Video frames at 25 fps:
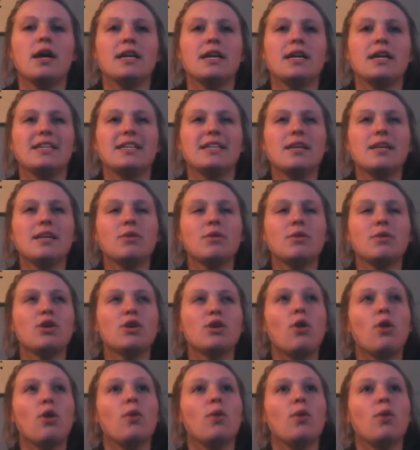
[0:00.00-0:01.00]
Does anyone
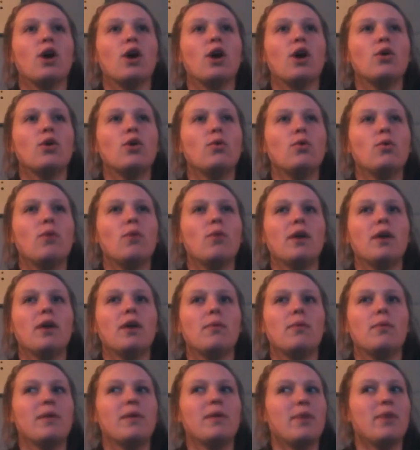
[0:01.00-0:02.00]
know what who, what,
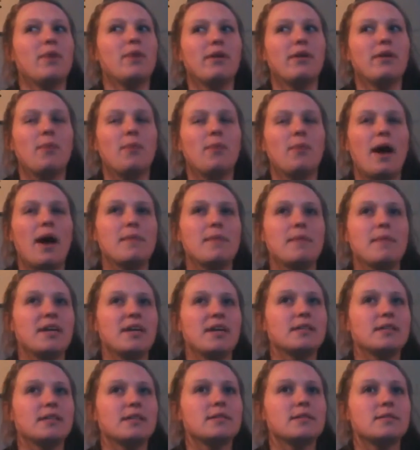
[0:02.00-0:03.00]
when, where, and why
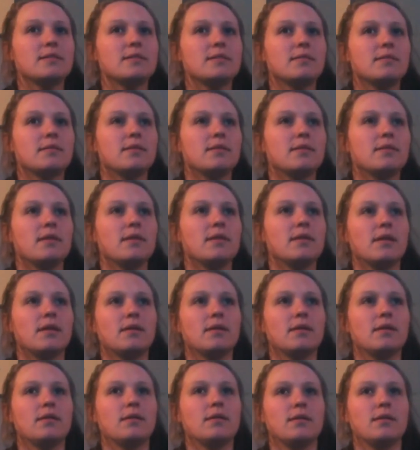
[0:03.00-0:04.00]
means?
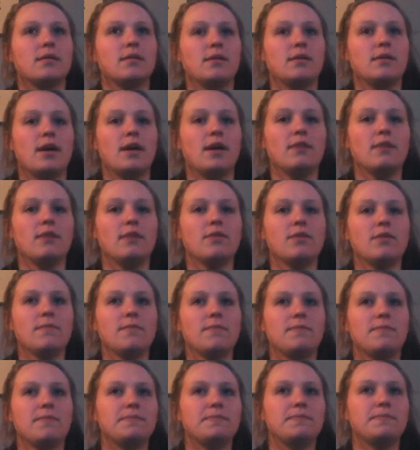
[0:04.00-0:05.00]
Anyone?
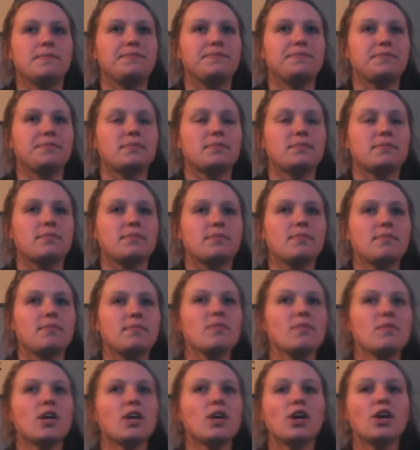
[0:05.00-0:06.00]

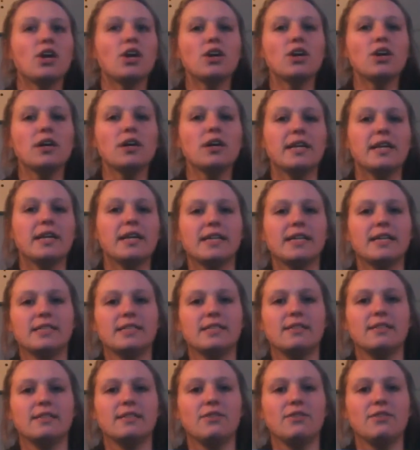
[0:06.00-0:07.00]
Good! It's
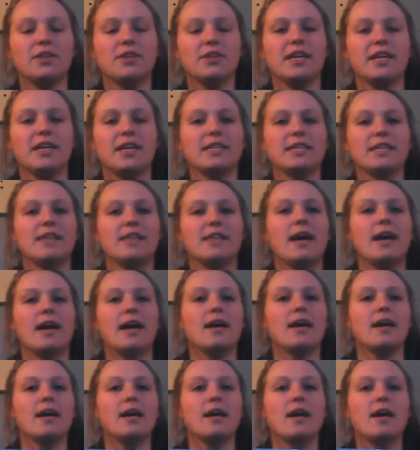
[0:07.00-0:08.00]
different things
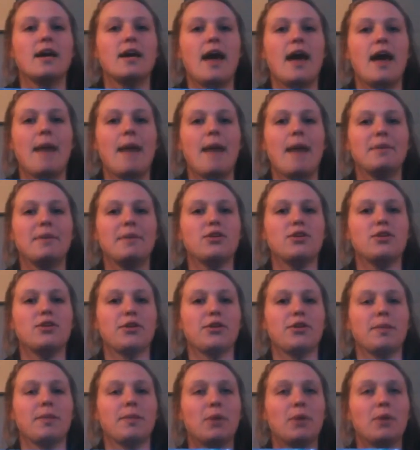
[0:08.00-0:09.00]
that happen
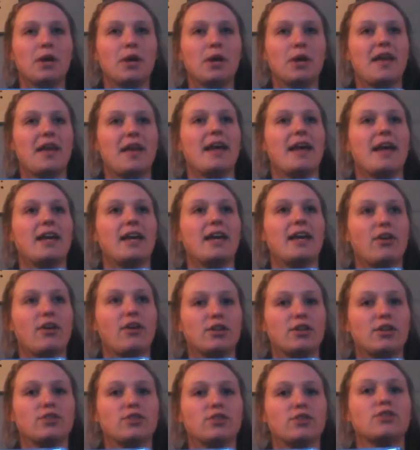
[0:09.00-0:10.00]
during the book that
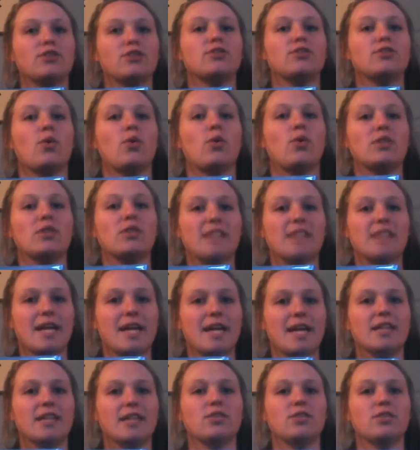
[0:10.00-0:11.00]
characters or
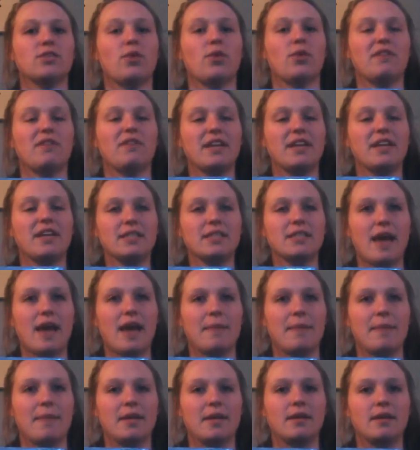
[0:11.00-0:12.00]
settings or events
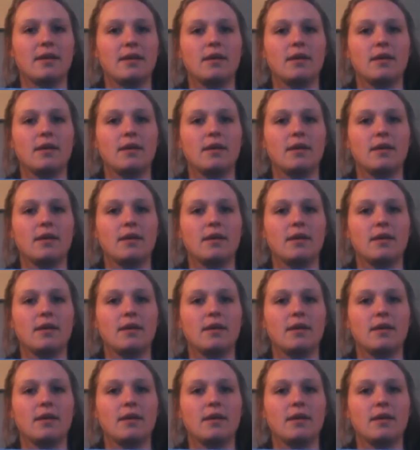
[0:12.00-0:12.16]
happen.